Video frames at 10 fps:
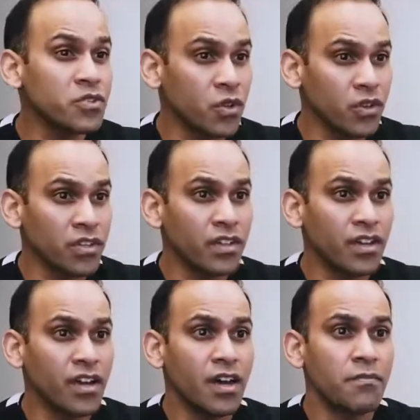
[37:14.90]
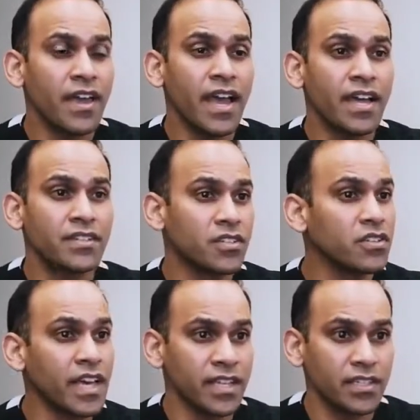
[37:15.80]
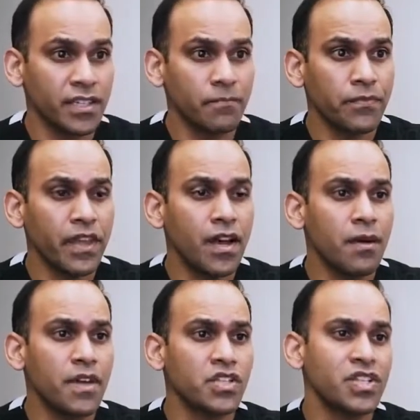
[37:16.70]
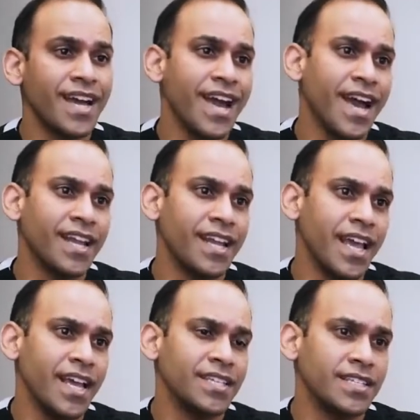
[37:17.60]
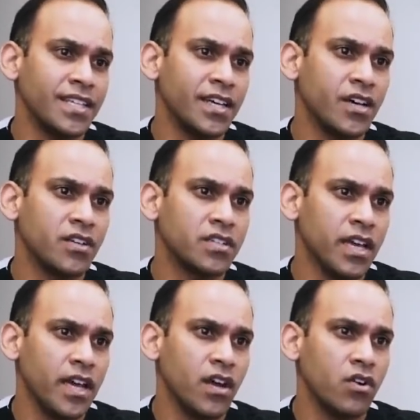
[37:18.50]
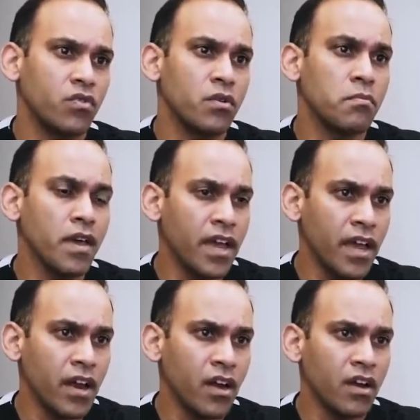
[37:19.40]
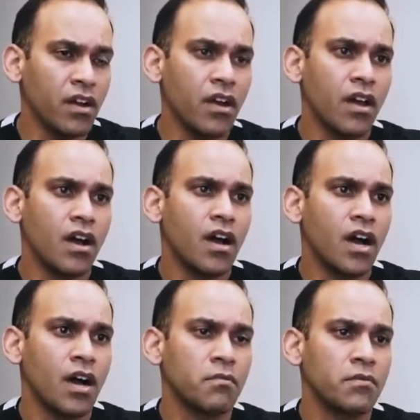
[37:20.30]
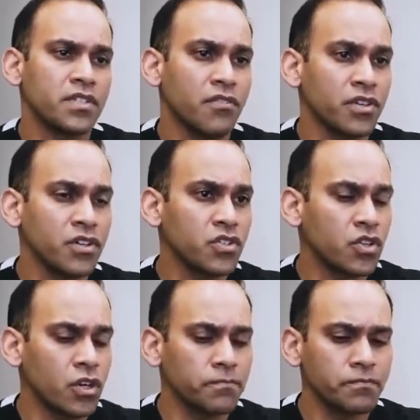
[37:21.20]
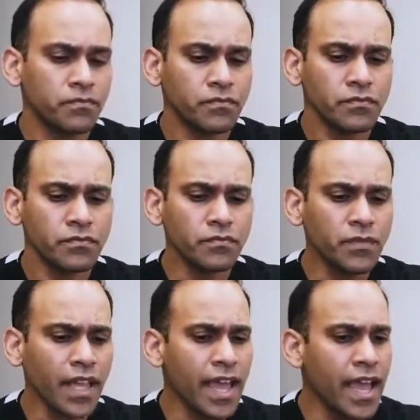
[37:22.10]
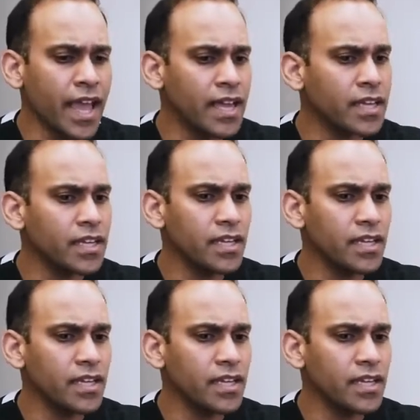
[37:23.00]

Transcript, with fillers: years old and still dancing, and she had an ACL tear repair several years ago, and